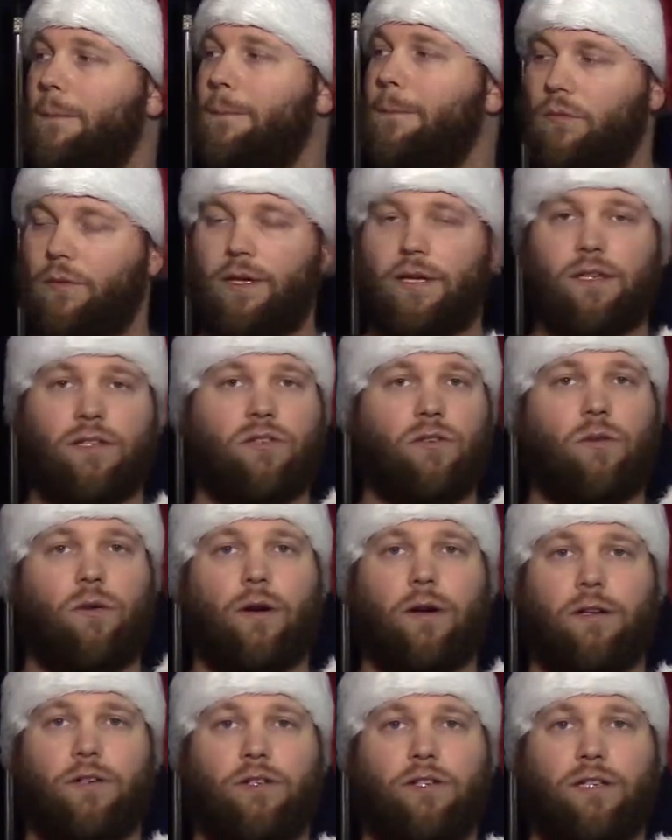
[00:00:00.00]
We get to
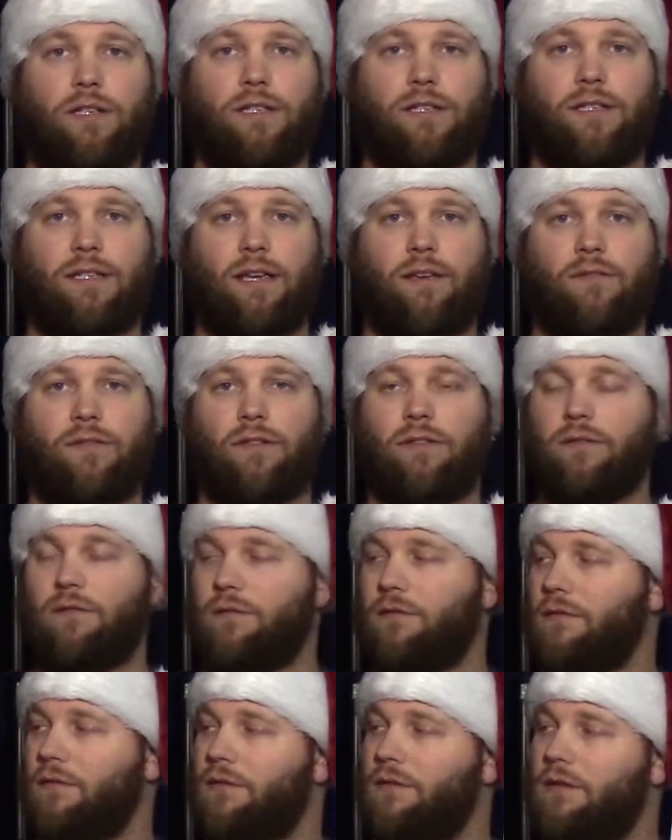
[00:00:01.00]
our G7.
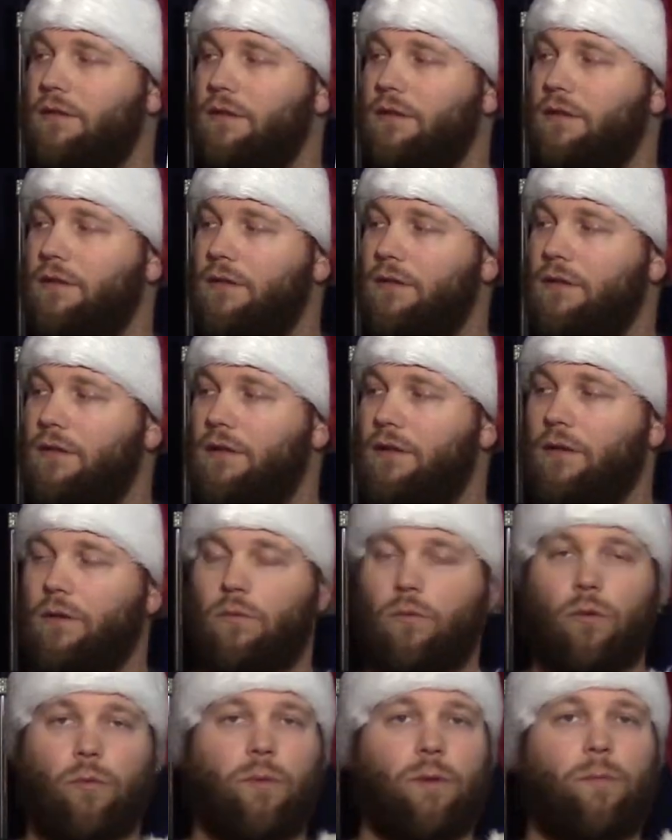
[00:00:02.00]

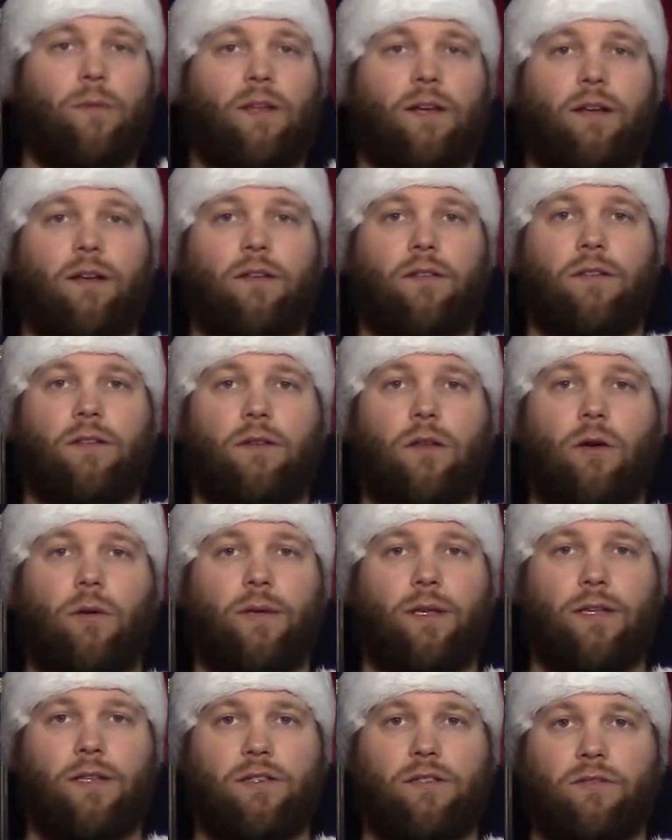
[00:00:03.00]
We'll be playing on the low
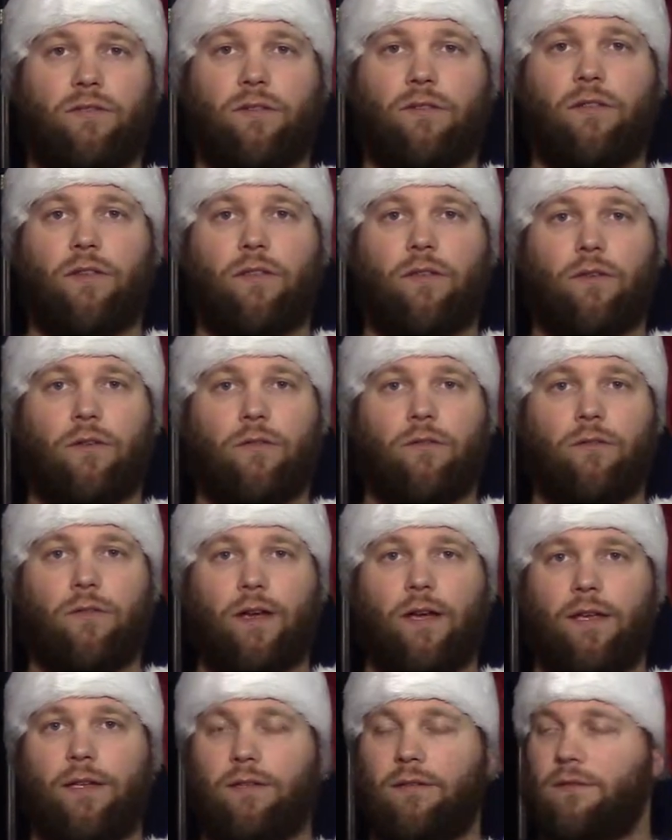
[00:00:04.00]
E string, the 3rd
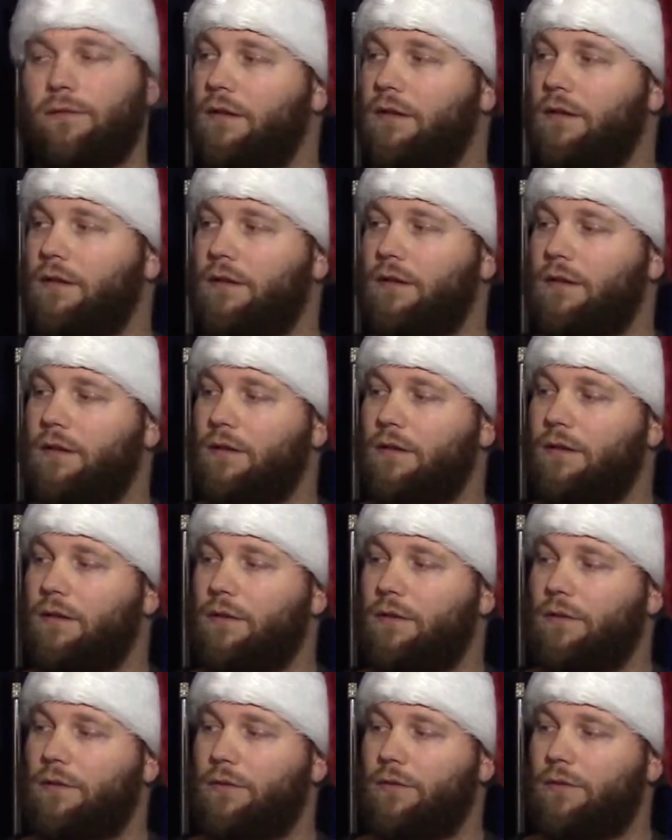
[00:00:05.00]
fret.
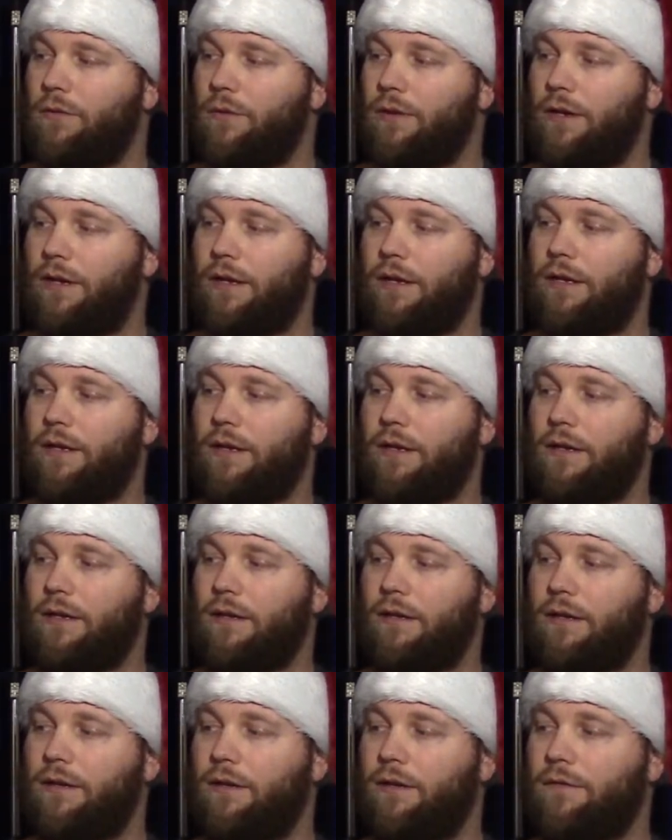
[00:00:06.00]
3,
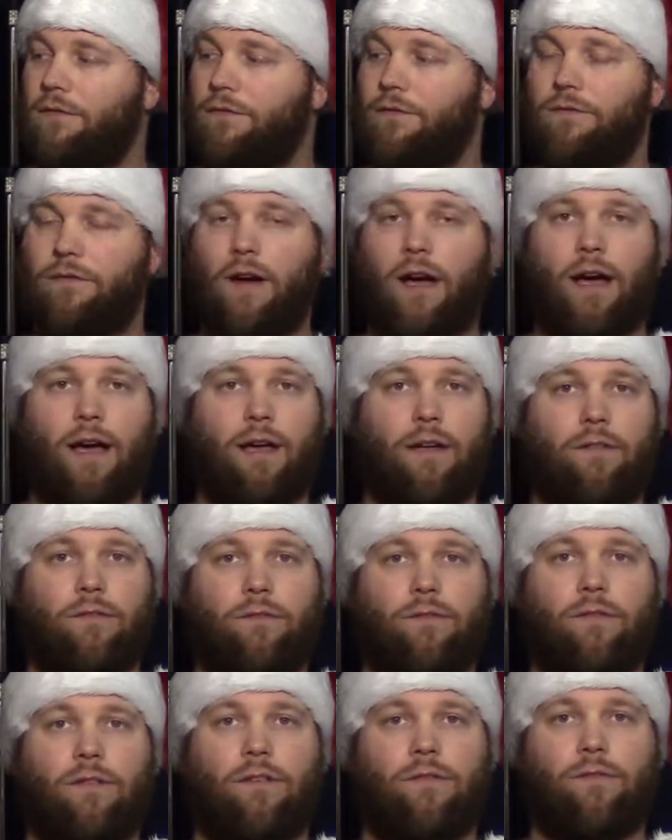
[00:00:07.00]
5,
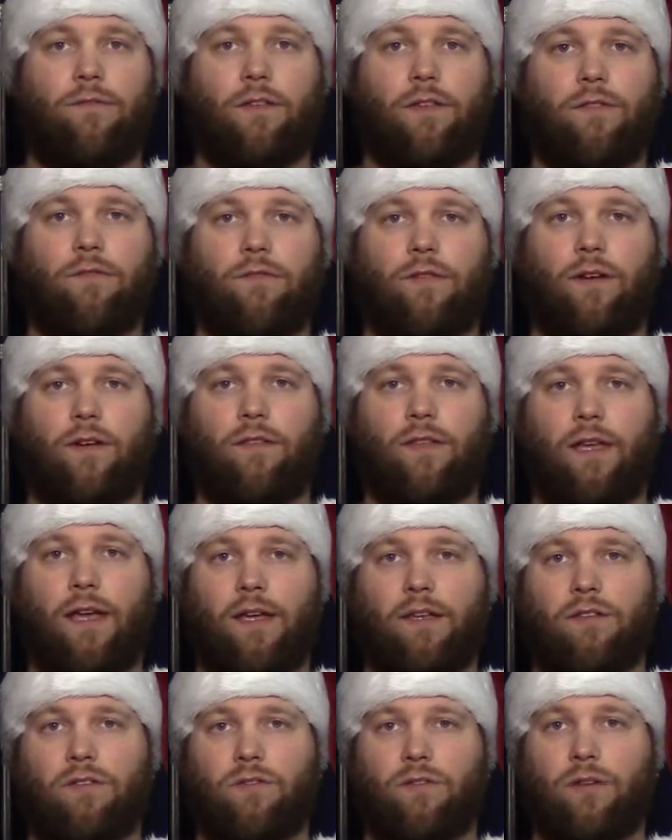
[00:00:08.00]
5th fret of the
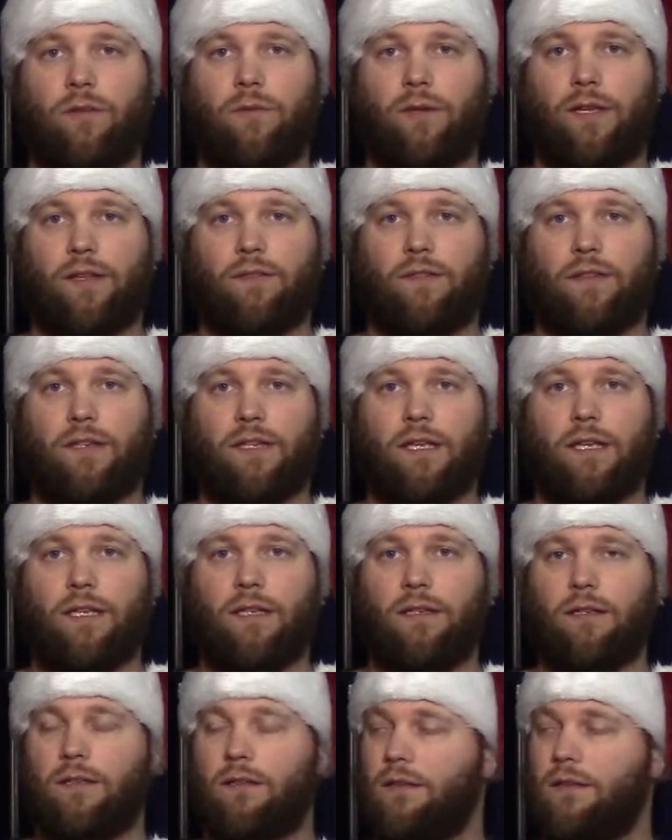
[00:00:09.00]
A string, we get the D.